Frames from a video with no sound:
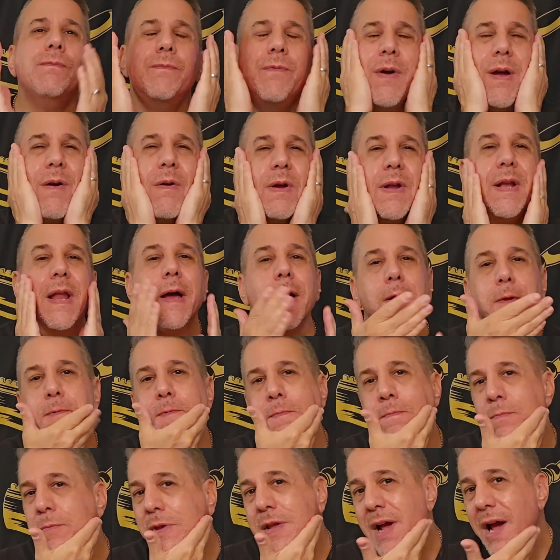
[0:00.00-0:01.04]
Very nice.
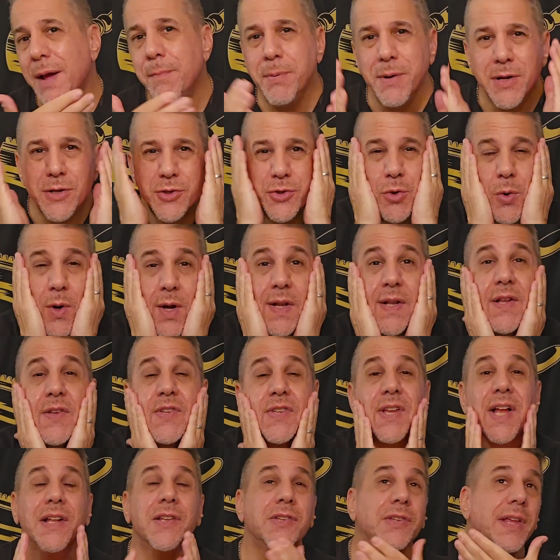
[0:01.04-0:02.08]
I've been enjoying the
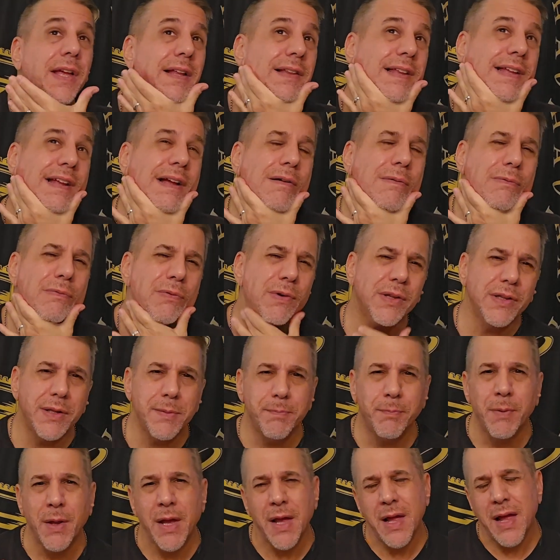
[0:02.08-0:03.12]
sets lately.
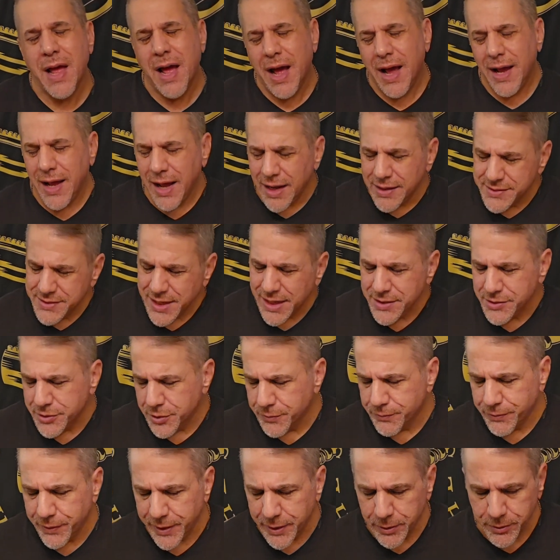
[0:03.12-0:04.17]
I tend to
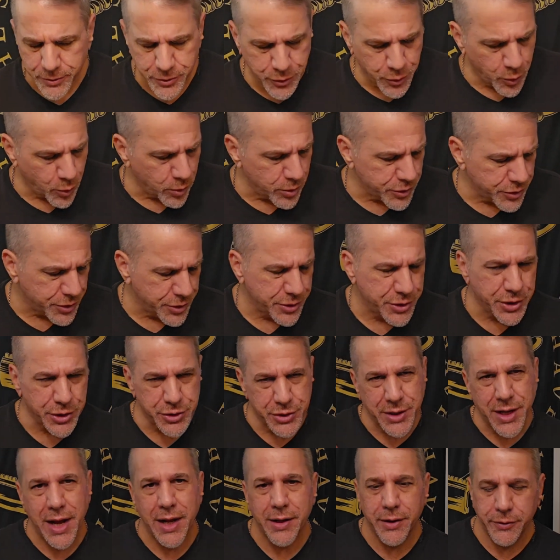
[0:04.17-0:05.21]
veer towards
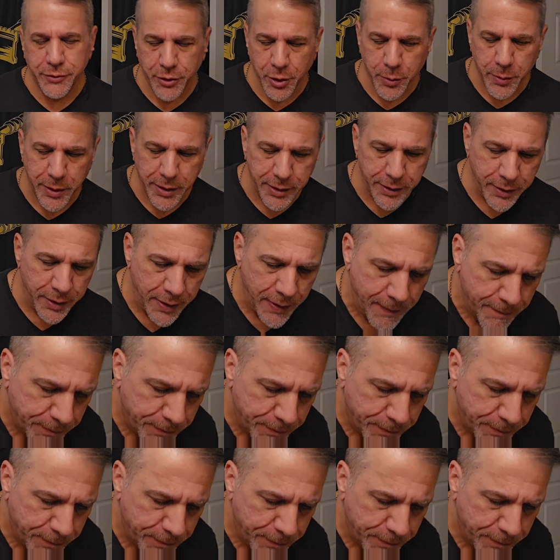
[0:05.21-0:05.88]
just kind of doing